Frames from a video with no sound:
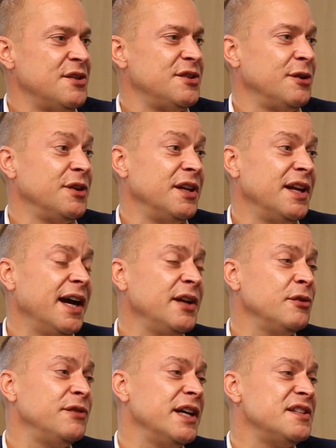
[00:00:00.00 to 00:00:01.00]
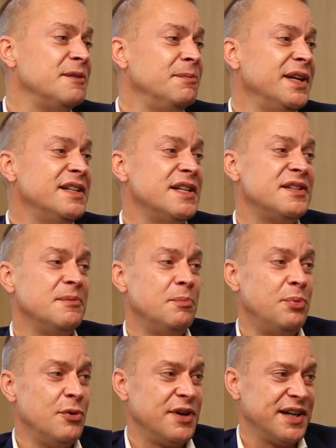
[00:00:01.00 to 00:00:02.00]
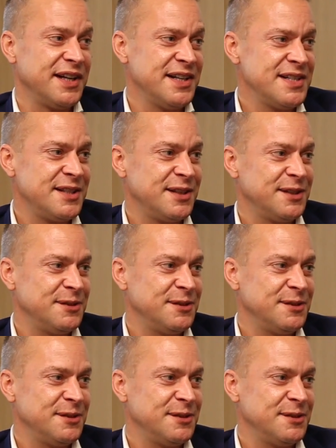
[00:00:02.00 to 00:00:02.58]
So the night of the SMEs is in Bucharest.